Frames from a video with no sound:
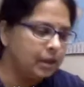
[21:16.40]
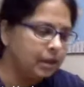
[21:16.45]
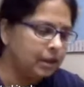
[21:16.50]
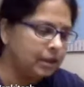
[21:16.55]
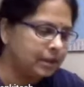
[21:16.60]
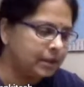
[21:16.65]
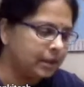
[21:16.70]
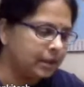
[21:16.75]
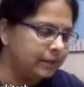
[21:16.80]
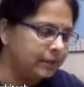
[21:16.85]

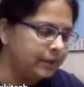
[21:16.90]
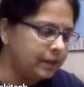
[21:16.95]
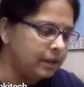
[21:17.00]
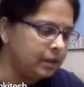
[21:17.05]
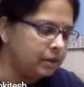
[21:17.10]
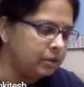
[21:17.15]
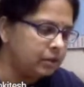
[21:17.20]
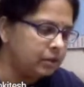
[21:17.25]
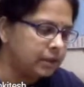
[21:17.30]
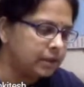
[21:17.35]
It's
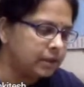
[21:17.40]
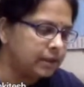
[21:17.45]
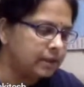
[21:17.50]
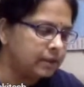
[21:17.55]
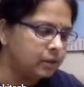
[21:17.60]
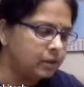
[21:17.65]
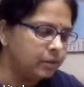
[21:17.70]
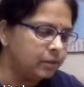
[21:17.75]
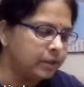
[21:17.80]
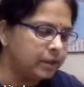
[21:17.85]
convenient to just
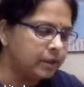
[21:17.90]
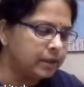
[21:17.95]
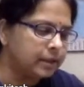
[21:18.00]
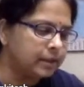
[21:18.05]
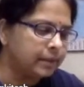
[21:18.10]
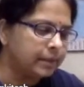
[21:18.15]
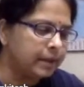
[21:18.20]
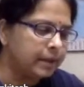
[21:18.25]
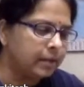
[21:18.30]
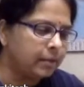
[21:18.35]
assume it as
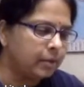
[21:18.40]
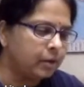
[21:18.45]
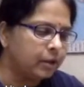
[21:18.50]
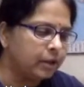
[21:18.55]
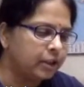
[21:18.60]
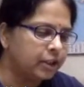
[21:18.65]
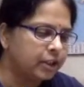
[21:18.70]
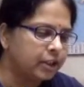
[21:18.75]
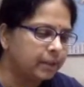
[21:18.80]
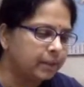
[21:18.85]
a
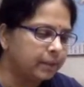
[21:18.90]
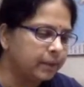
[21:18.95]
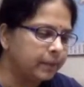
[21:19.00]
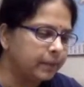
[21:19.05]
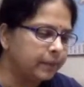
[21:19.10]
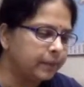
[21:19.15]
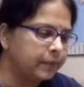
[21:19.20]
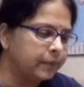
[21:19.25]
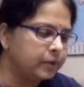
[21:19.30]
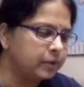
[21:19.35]
parabolic shape.
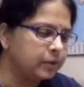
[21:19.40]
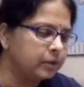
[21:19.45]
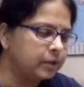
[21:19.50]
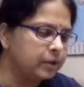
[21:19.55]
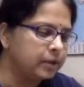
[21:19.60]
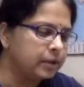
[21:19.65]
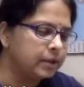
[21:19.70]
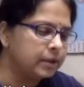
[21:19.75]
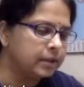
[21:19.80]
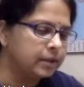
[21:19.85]
So
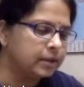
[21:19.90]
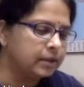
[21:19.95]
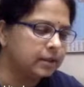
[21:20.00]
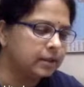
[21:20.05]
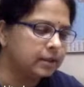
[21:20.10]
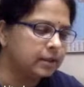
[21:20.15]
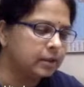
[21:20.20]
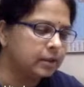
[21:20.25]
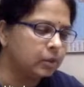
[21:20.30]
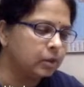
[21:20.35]
this
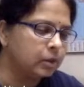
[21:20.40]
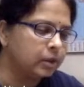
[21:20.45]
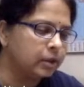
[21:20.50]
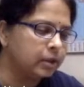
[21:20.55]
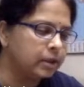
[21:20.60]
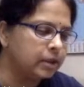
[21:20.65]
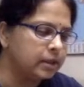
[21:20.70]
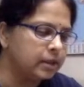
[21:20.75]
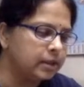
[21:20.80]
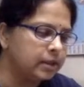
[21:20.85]
is what
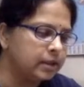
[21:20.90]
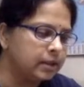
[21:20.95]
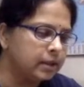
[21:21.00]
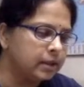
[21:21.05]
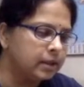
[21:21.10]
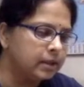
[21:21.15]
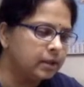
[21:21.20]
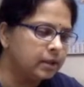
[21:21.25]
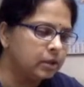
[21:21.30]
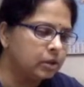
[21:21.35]
it is.
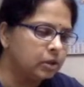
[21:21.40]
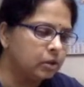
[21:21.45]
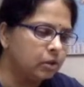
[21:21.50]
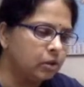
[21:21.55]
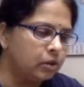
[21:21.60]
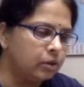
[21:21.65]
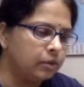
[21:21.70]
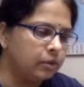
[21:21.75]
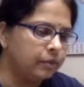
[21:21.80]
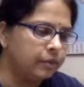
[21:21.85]

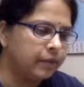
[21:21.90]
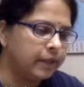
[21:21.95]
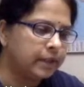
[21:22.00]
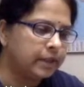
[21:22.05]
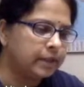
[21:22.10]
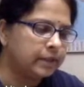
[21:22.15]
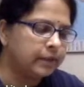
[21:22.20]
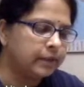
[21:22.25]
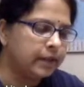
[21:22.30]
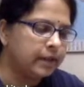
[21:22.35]
So
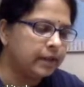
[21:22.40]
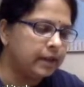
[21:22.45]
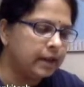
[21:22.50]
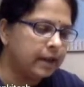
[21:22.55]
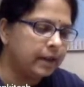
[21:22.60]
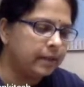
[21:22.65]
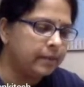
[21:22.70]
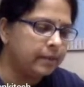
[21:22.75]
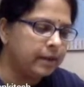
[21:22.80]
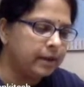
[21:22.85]
when
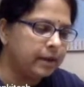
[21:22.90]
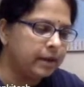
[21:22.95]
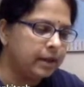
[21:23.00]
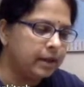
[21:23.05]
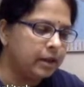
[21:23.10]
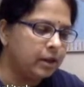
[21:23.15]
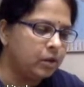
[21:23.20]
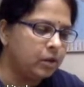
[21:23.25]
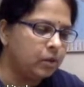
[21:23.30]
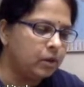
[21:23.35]
lambda
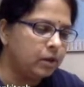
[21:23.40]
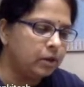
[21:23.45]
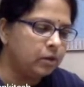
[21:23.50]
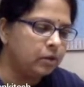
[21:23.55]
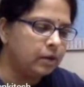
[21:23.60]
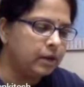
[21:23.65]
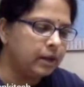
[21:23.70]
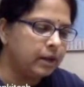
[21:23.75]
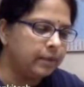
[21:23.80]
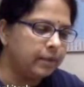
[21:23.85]
equal
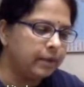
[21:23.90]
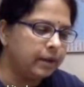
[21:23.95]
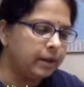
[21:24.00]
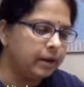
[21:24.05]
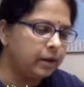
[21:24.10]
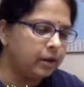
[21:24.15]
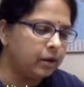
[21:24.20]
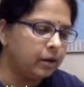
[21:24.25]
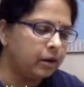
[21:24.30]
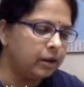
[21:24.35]
to
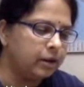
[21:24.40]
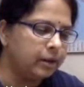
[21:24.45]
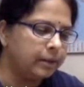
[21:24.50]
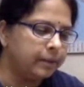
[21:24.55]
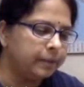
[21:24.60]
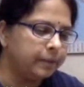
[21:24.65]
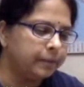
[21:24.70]
lambda naught,